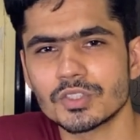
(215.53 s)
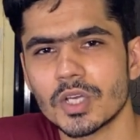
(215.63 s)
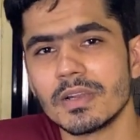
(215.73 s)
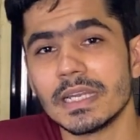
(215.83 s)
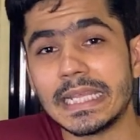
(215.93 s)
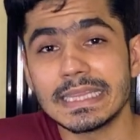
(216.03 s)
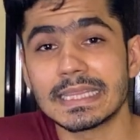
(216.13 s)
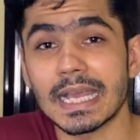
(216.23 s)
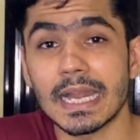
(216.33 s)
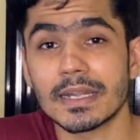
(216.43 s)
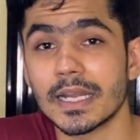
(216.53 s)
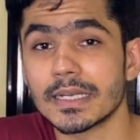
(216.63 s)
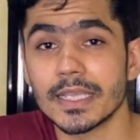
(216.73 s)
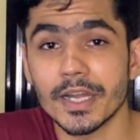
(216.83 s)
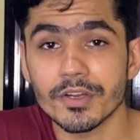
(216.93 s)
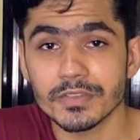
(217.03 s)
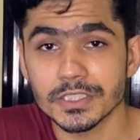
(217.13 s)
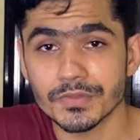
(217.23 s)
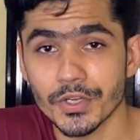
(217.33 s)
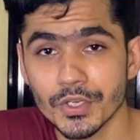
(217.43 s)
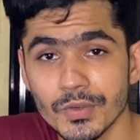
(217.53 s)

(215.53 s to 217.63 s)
so I will link that at the end of this video.